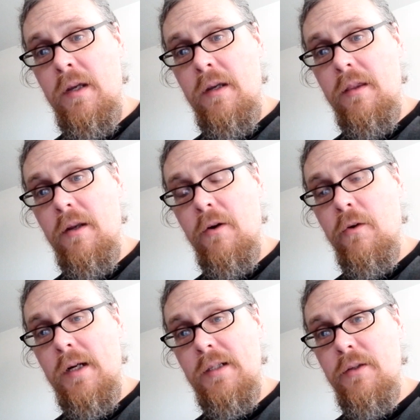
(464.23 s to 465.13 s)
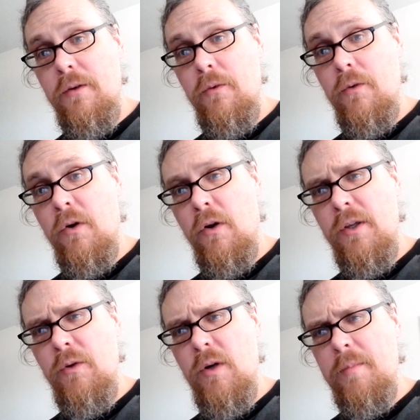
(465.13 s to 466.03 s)
they're going to call
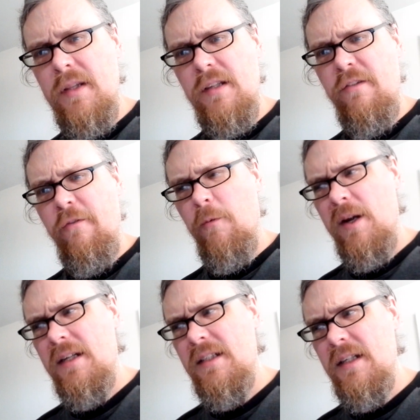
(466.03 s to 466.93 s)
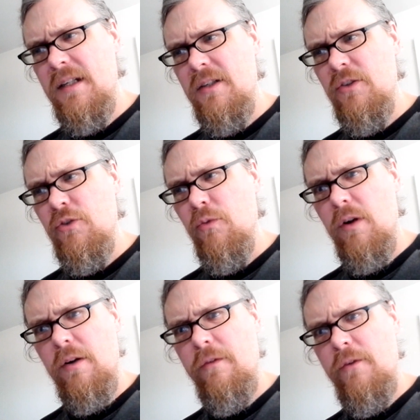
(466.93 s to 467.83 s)
you up in this frantic,
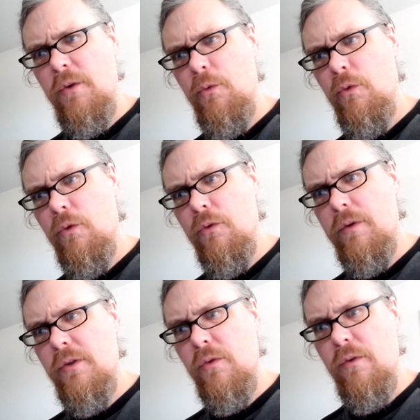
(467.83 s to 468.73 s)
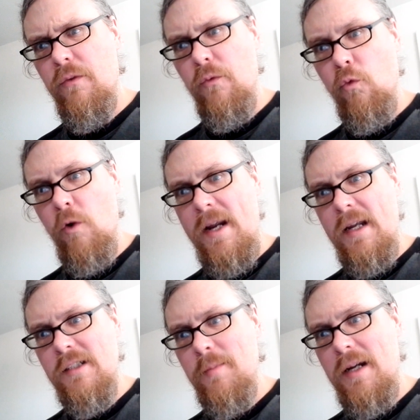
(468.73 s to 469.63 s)
drug-fueled sort of
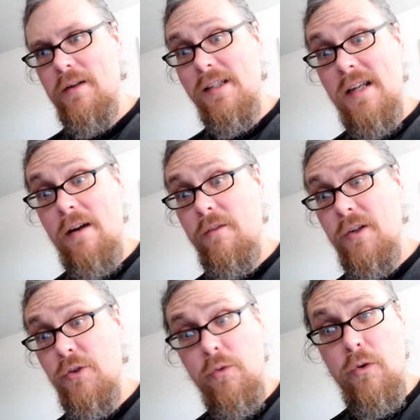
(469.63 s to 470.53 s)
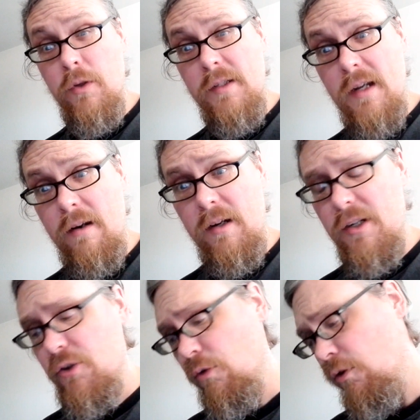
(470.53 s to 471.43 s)
rant about it's out of control, it's out of
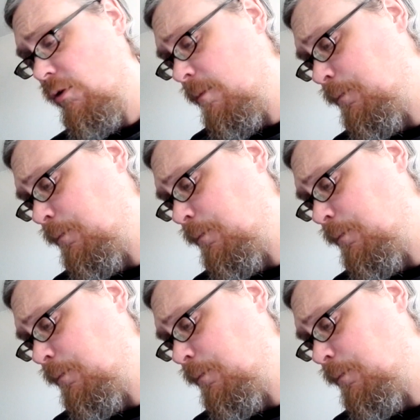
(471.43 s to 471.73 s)
control.